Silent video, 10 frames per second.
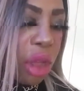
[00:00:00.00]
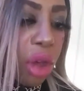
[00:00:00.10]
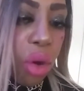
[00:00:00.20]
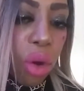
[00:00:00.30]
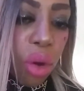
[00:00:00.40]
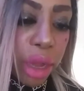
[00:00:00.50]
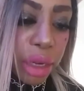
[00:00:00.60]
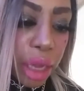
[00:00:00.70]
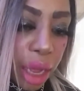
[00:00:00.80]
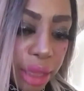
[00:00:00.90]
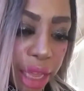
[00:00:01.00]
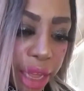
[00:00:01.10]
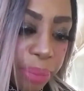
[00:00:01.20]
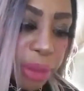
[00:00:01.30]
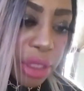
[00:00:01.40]
on
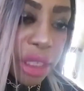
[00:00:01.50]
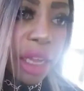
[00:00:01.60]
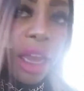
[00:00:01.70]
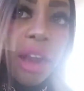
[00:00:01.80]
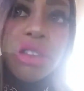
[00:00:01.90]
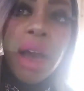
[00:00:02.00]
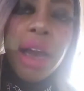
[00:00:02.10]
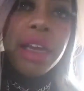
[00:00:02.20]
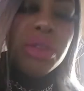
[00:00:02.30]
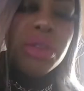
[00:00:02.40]
Lion Put skincare, so I could do